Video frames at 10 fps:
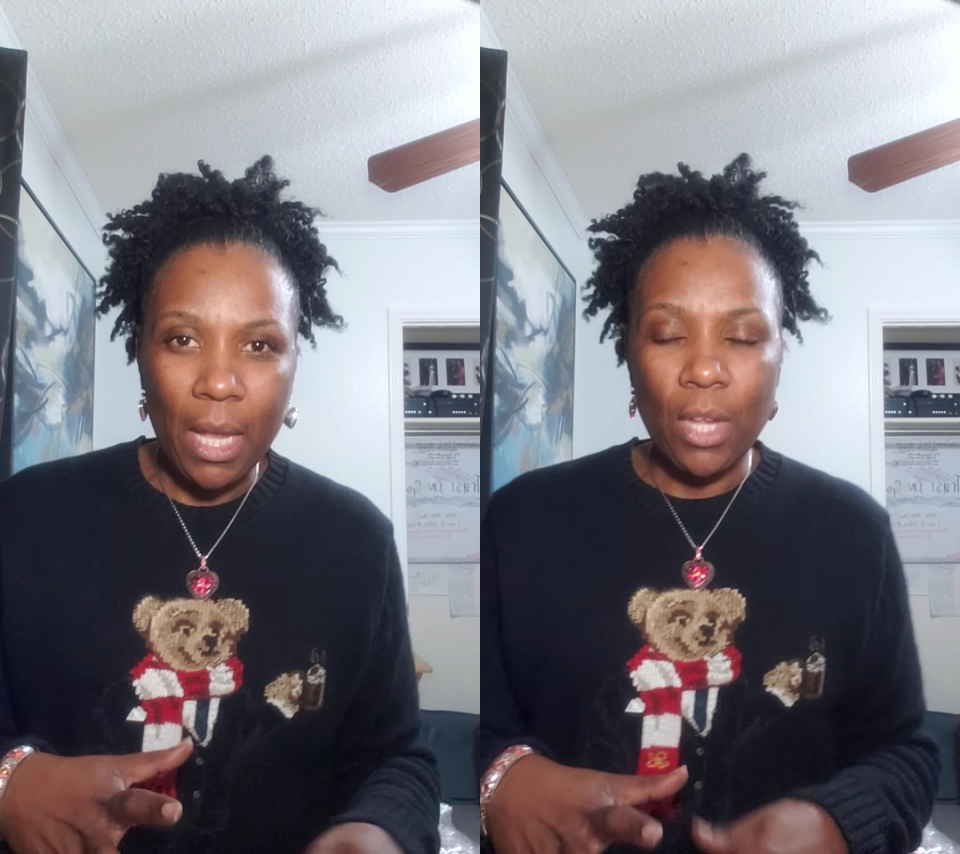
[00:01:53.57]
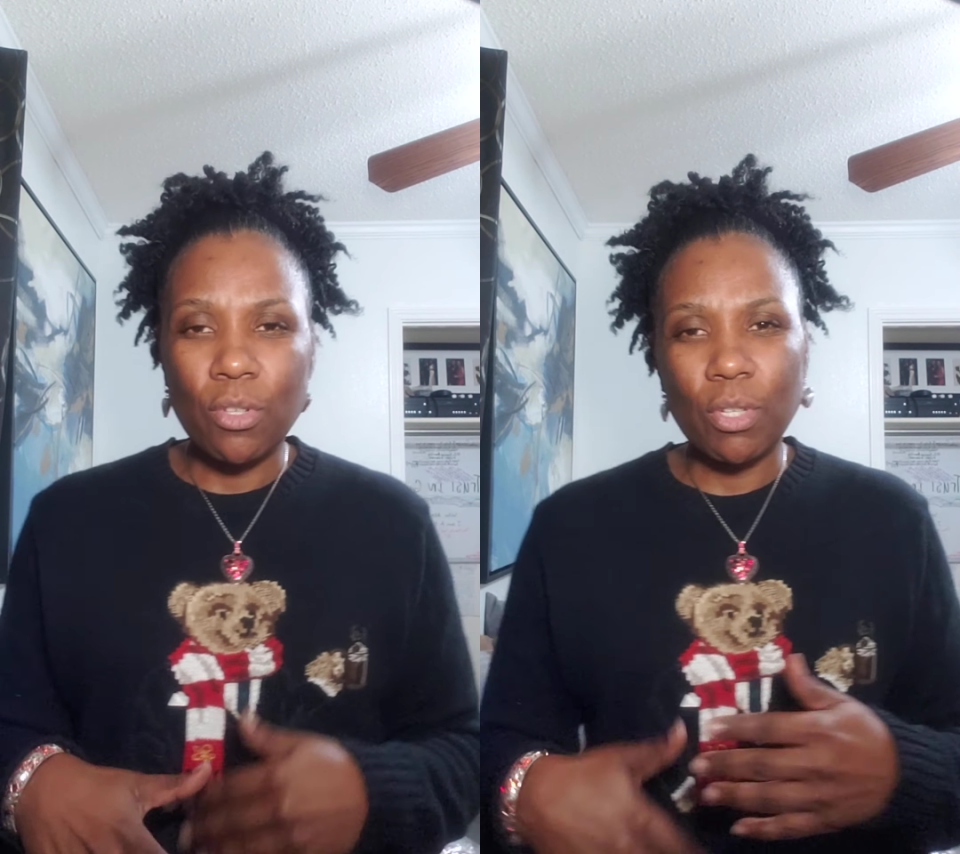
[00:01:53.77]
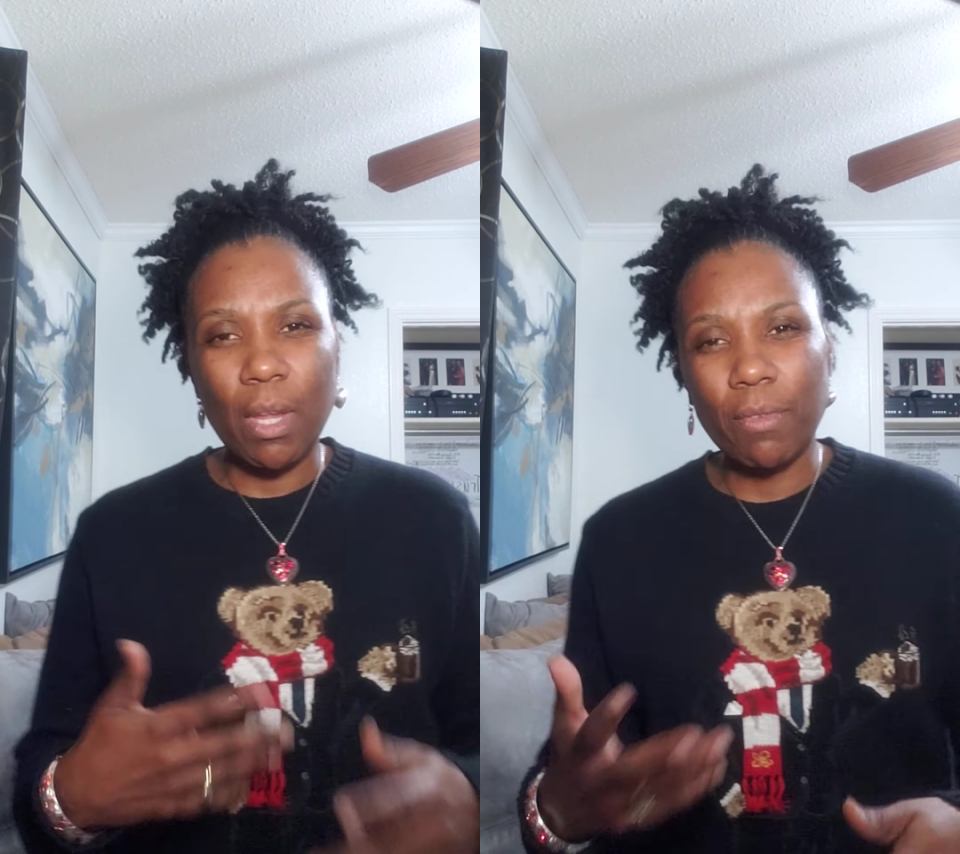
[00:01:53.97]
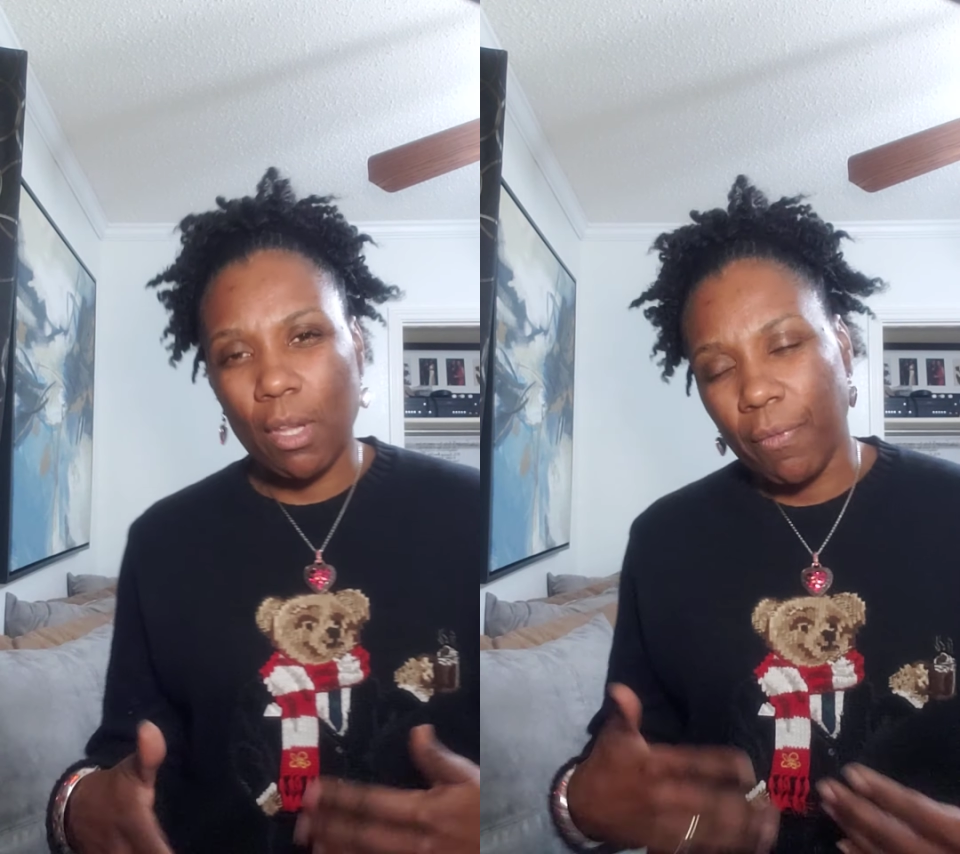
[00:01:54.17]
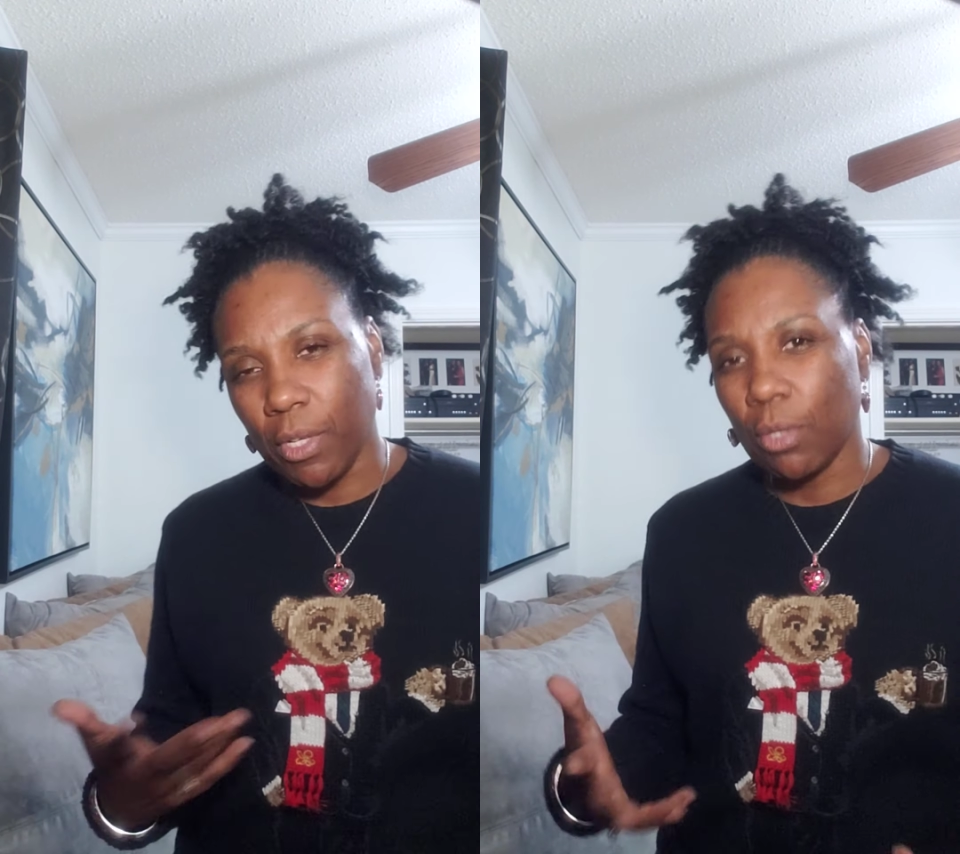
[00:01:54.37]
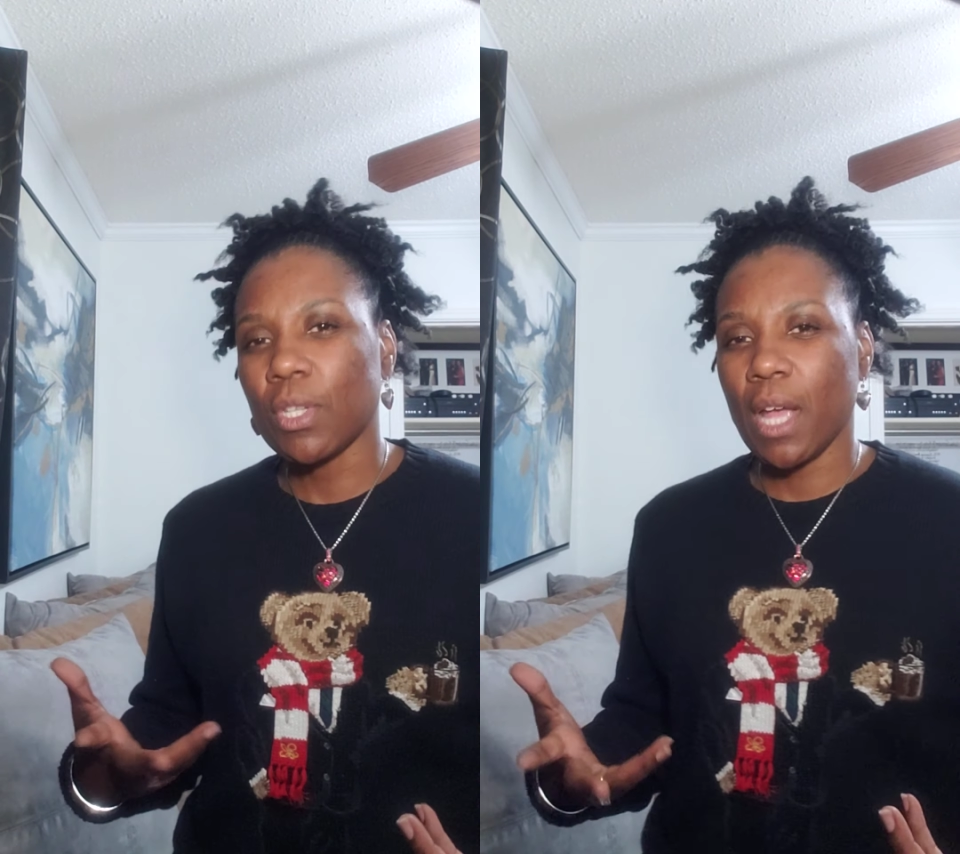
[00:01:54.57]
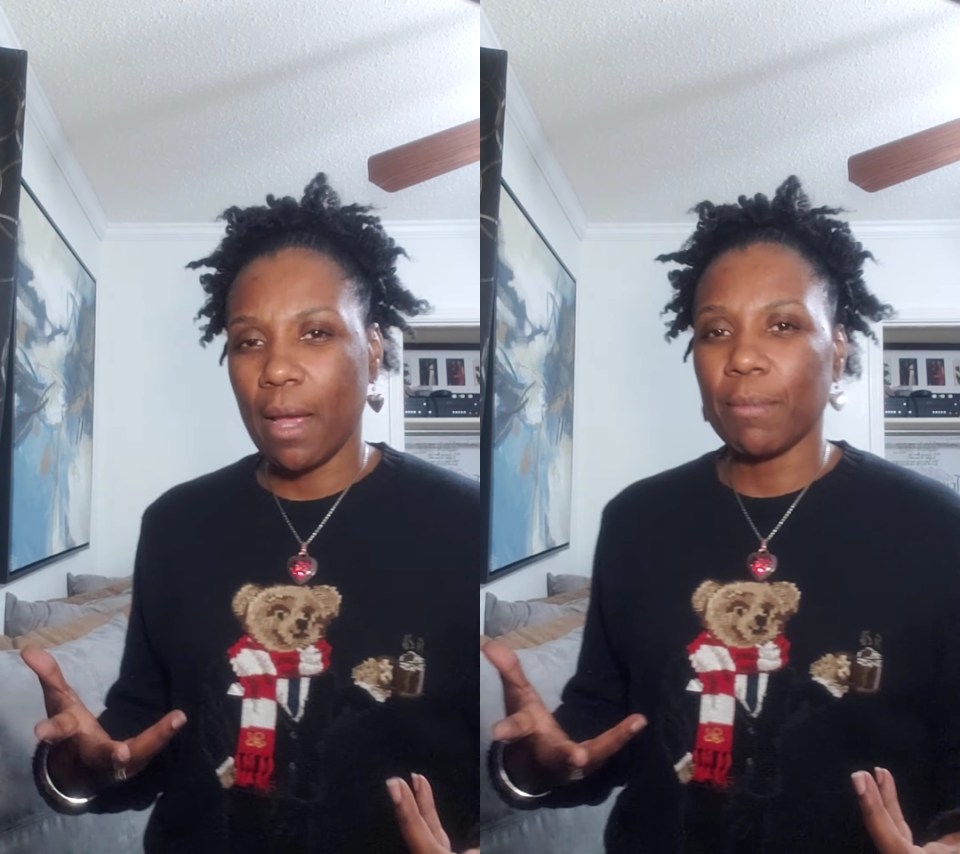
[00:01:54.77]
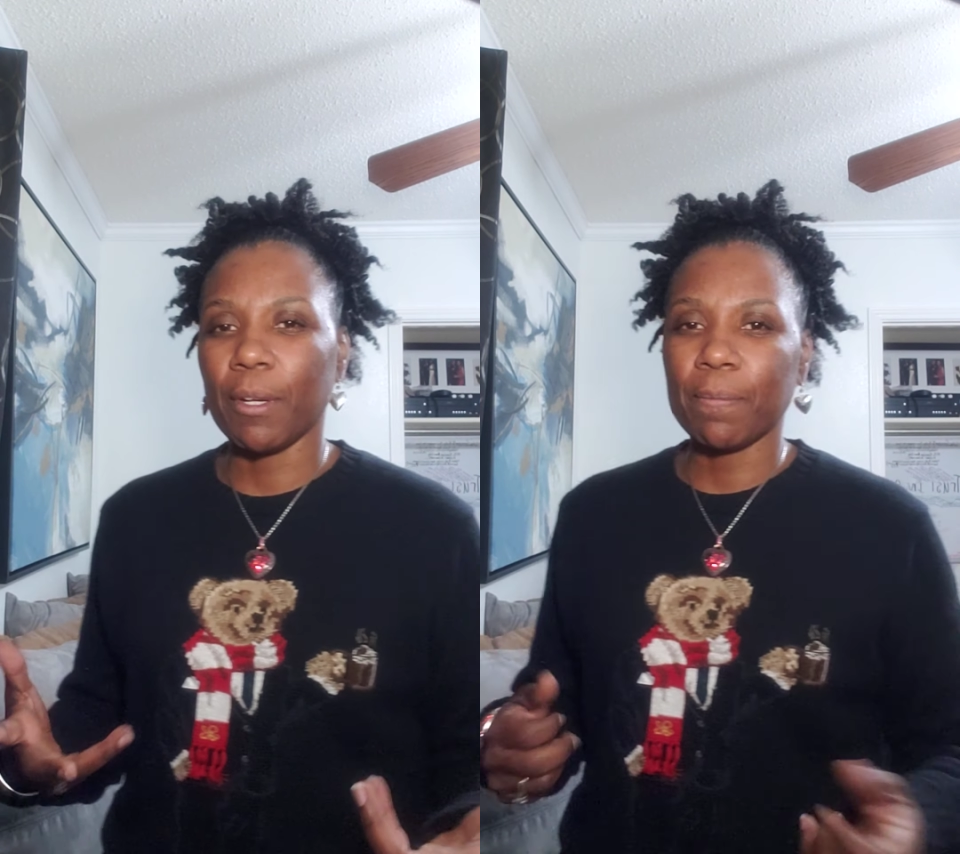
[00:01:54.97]
So you save yourself a little
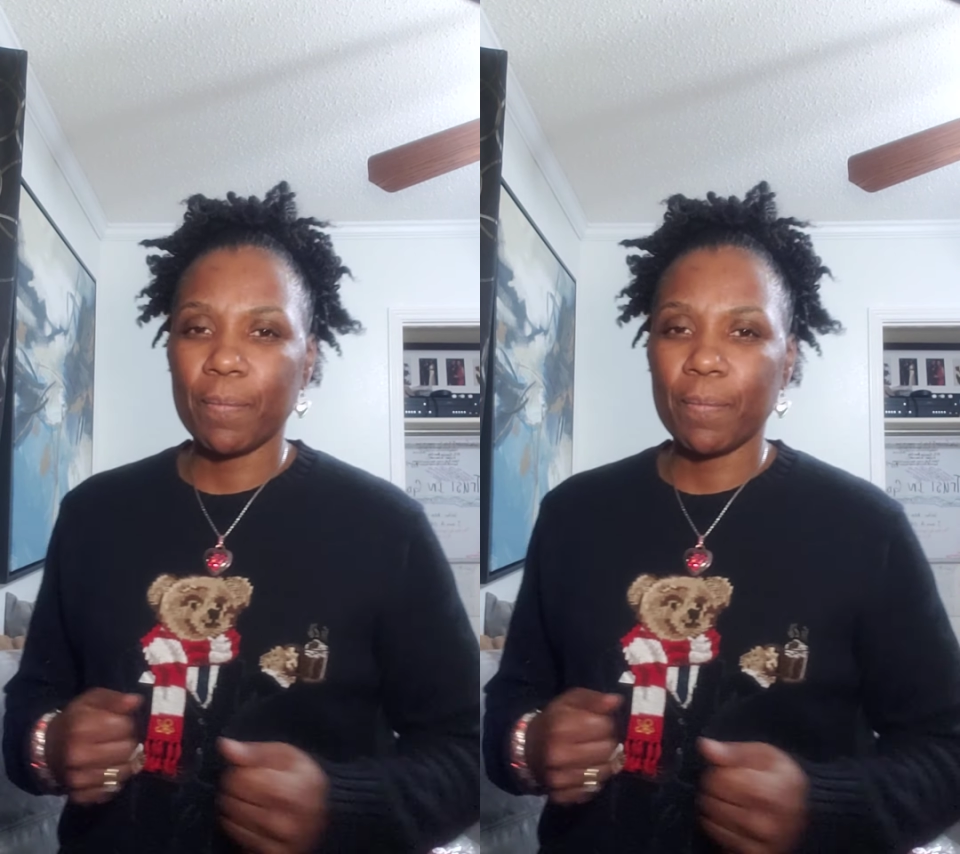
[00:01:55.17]
time there.